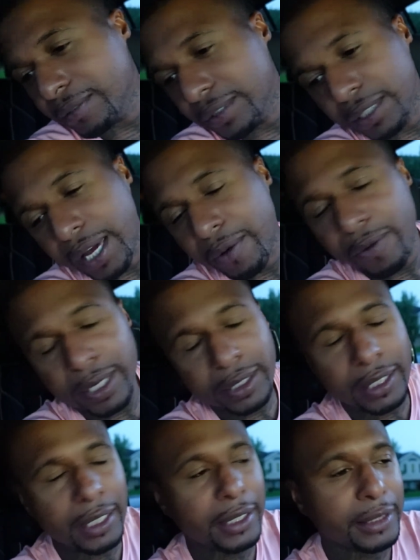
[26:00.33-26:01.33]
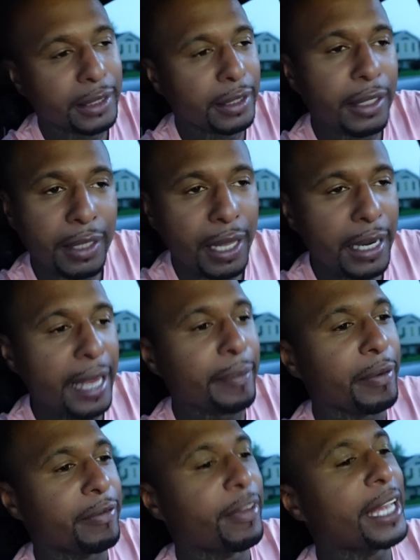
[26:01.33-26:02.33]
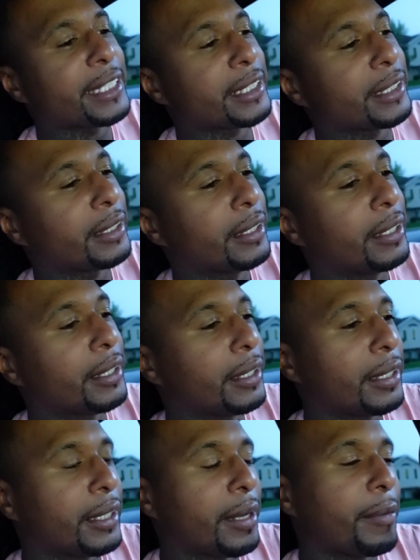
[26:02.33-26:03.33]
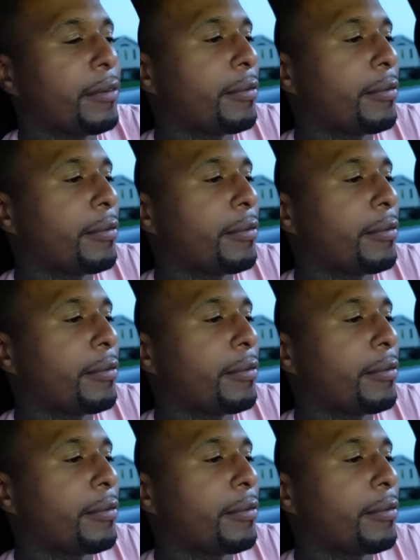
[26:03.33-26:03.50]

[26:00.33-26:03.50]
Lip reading: if it ain't one thing, it's another. I like perfection. I'm a